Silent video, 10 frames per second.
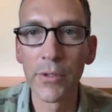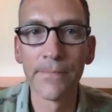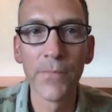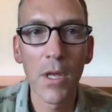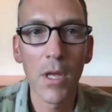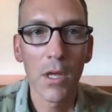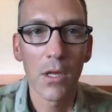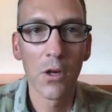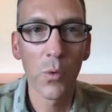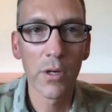And,
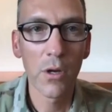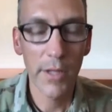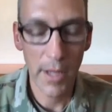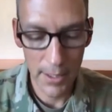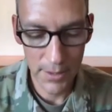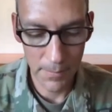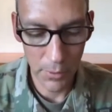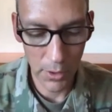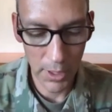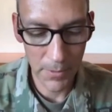We know the IRT
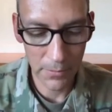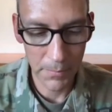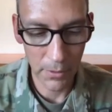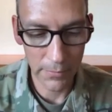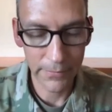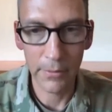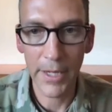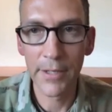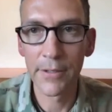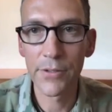program is built for
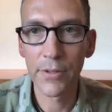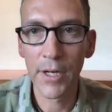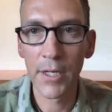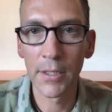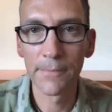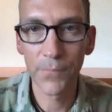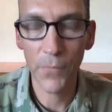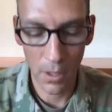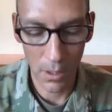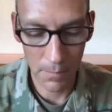readiness training,
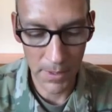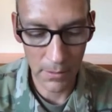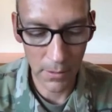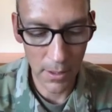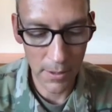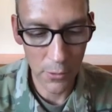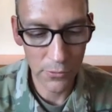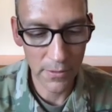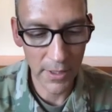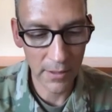and
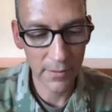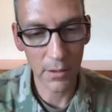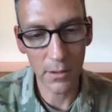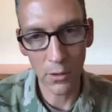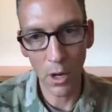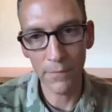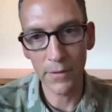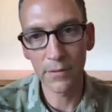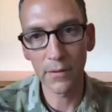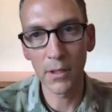those are things that,
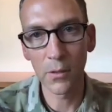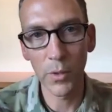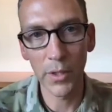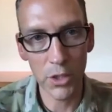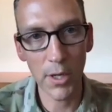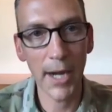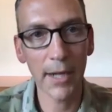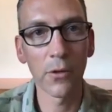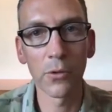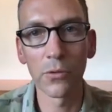obviously we can
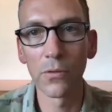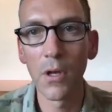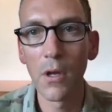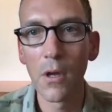track those